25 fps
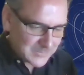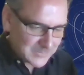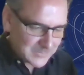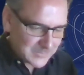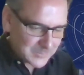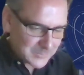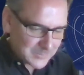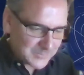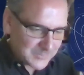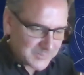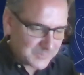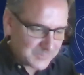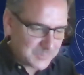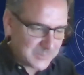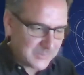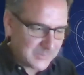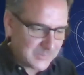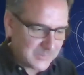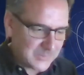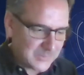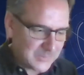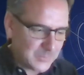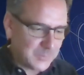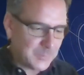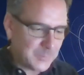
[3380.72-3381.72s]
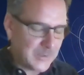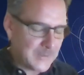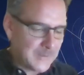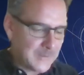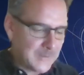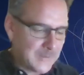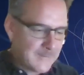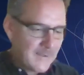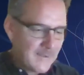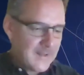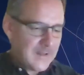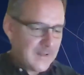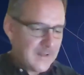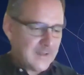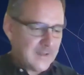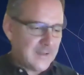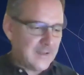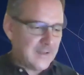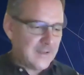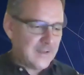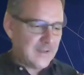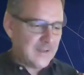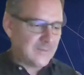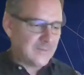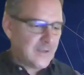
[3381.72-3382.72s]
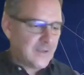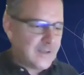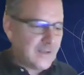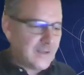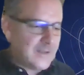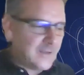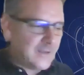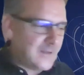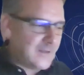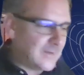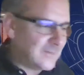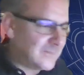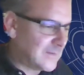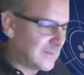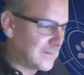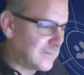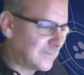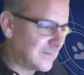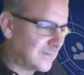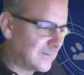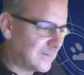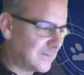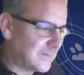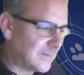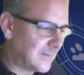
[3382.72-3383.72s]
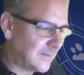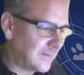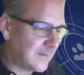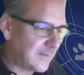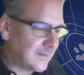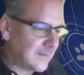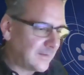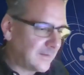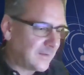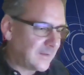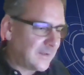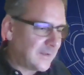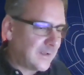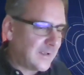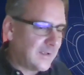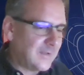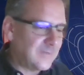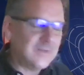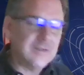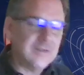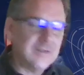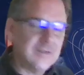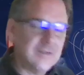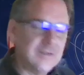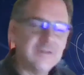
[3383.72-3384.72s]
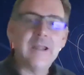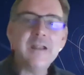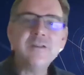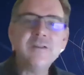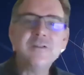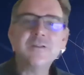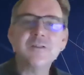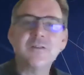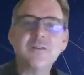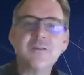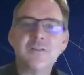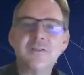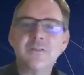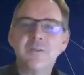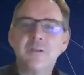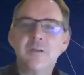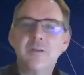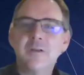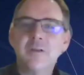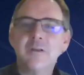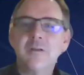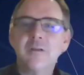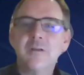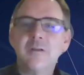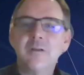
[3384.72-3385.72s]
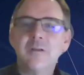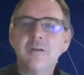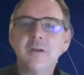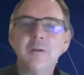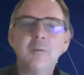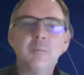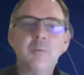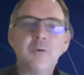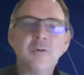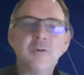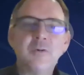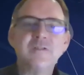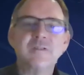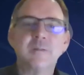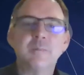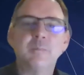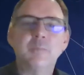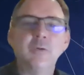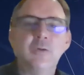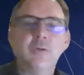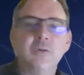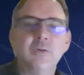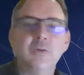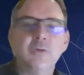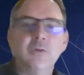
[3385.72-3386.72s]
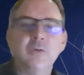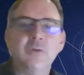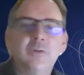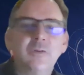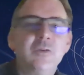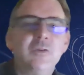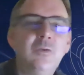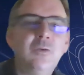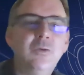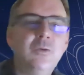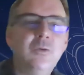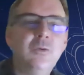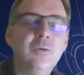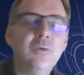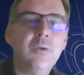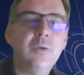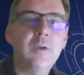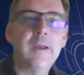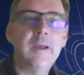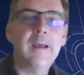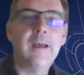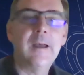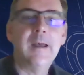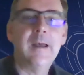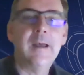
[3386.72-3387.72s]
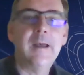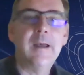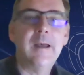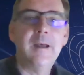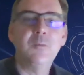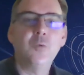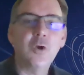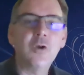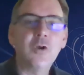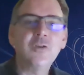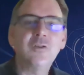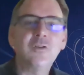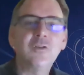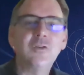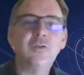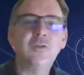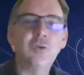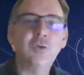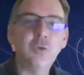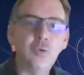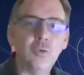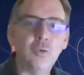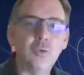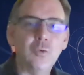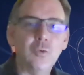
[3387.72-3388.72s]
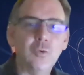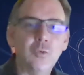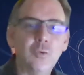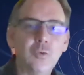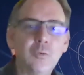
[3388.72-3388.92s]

what we've just been talking about. Is a dangerous principle to work to,